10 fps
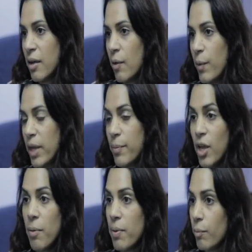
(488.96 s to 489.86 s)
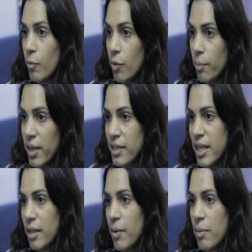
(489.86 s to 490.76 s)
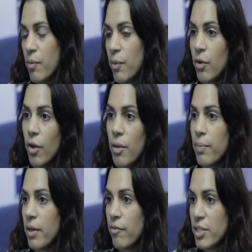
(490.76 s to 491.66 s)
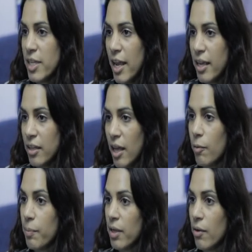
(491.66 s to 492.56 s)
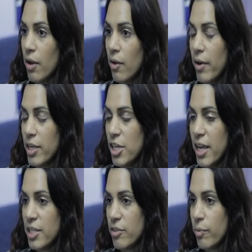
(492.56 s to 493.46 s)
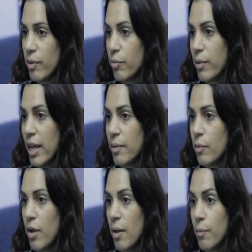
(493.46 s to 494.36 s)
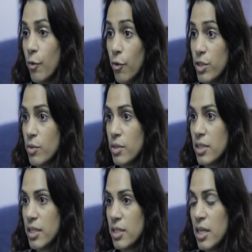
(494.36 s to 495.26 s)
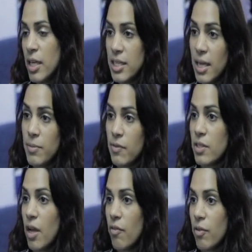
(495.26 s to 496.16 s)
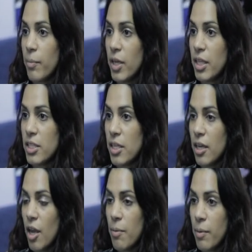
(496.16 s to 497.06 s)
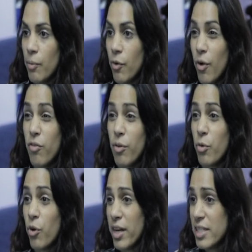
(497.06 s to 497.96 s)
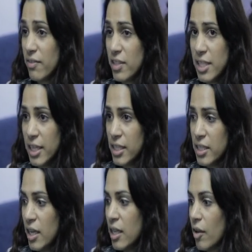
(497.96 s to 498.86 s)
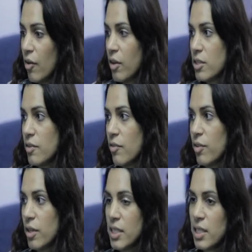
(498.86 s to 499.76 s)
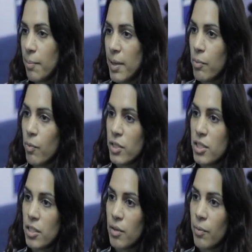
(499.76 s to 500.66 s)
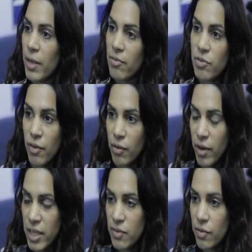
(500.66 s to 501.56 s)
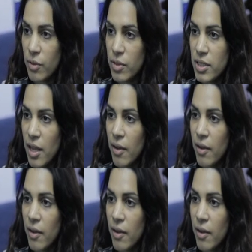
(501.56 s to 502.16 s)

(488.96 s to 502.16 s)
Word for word: we can be open more because at the moment we're not open every day and that would be a, great change if we had um, more resources in terms of staff and money to open more, offer more activities. There are lots of different things young people want to do that we have to fundraise for so